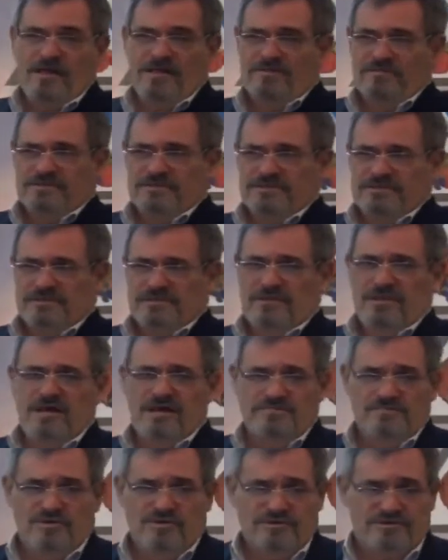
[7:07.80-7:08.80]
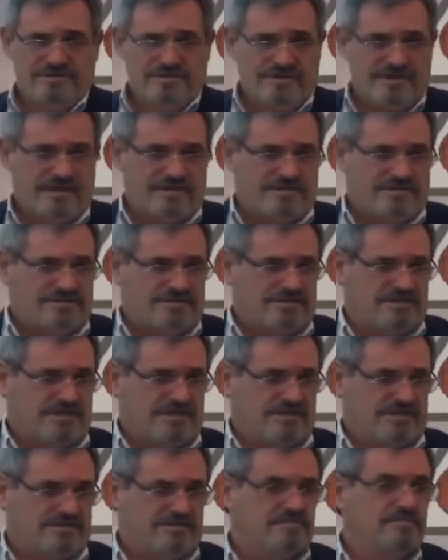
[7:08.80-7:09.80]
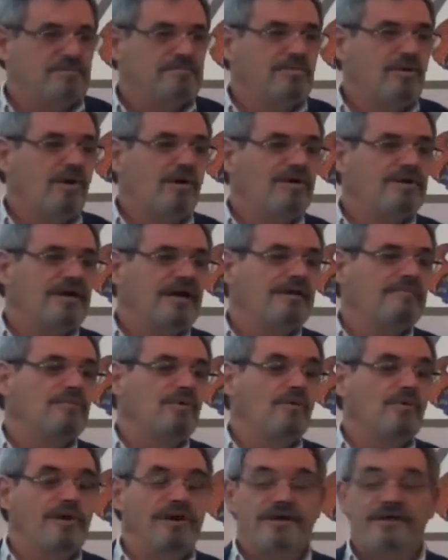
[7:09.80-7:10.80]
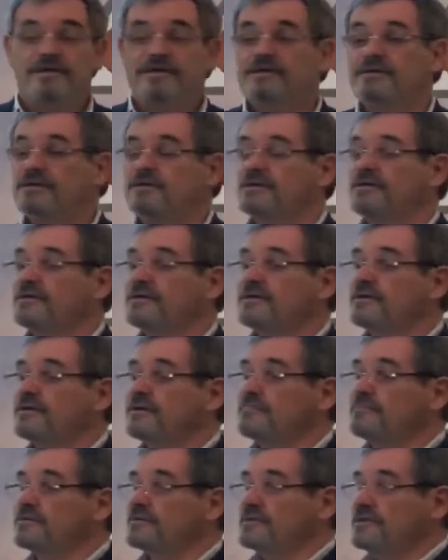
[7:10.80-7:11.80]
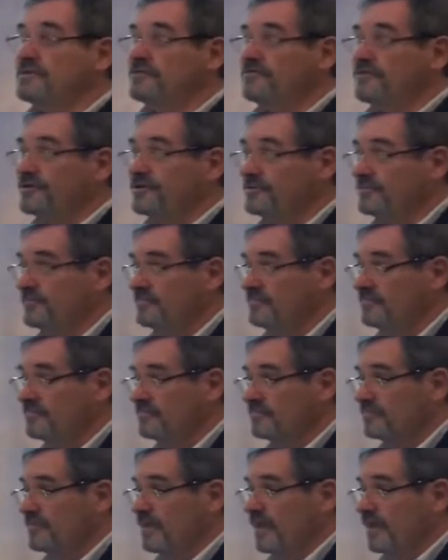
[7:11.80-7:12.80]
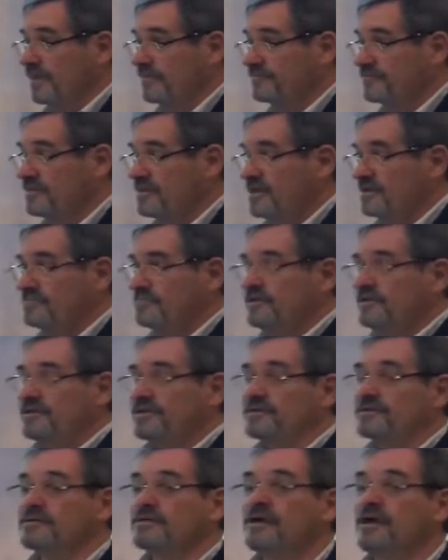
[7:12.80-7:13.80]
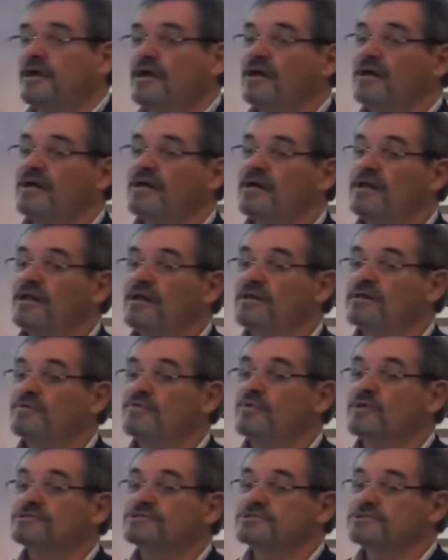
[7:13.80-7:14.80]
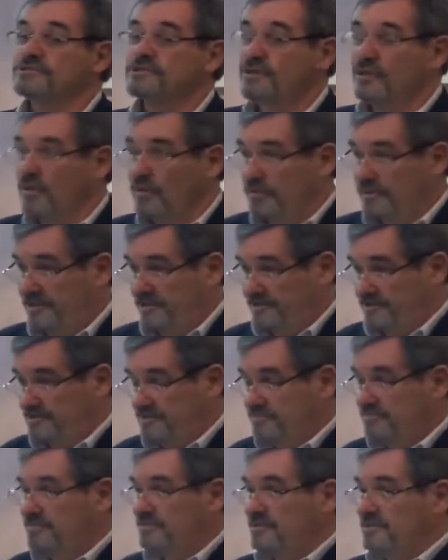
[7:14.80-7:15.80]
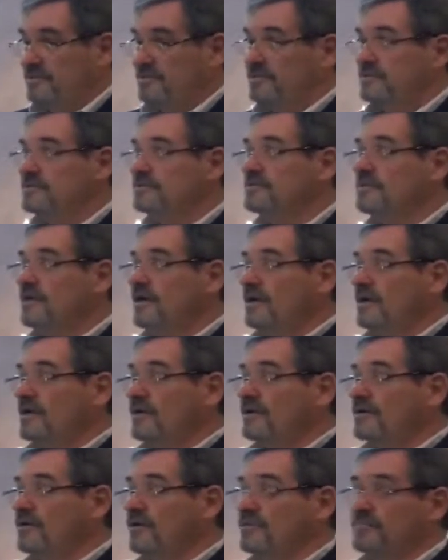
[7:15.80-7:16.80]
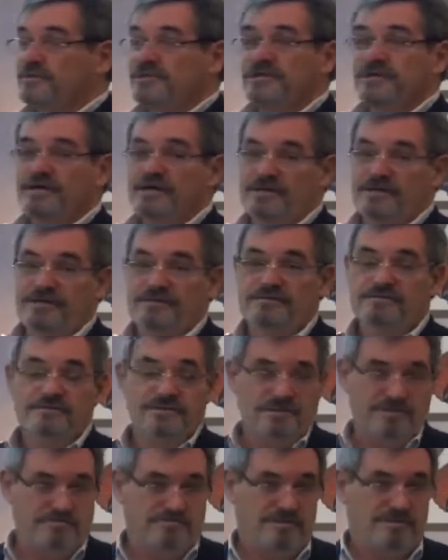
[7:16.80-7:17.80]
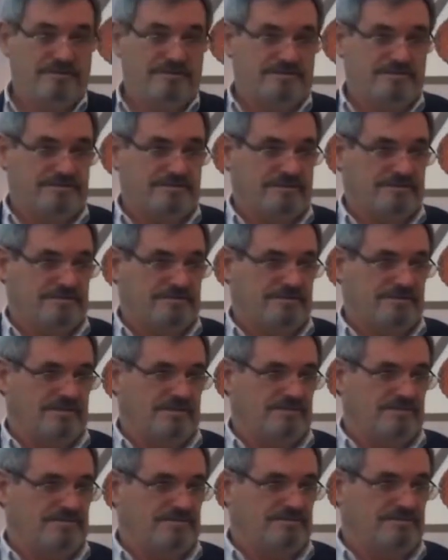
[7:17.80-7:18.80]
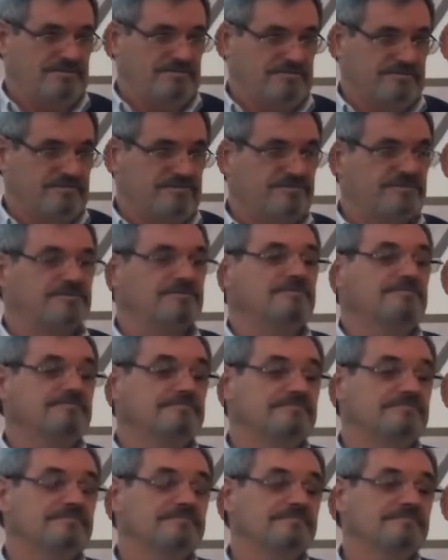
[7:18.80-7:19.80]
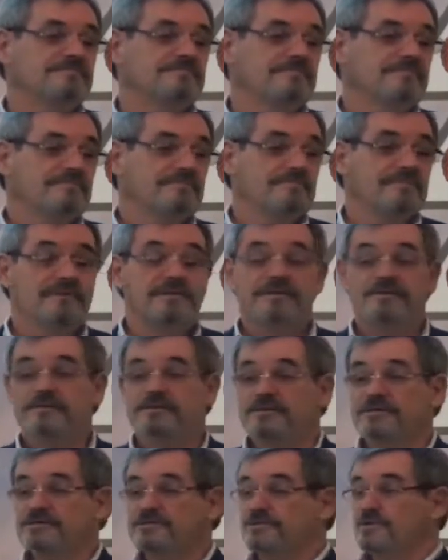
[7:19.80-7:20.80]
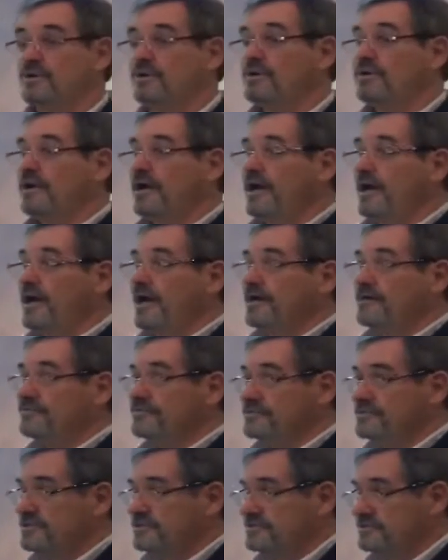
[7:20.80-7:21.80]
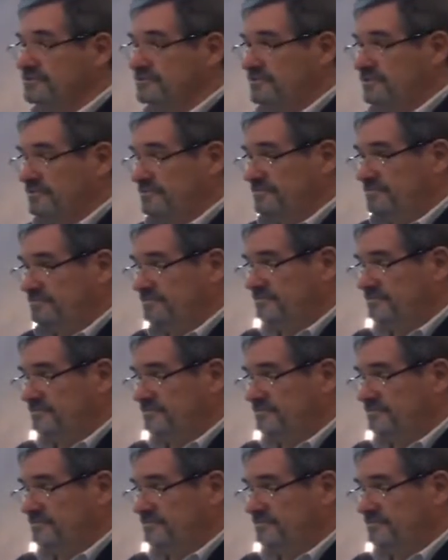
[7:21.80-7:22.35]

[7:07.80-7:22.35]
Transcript: There wasn't a lot more to that exchange, but Paul came away believing after that meeting there wasn't going to be an Armageddon on the plains outside Jerusalem. That Esau had returned.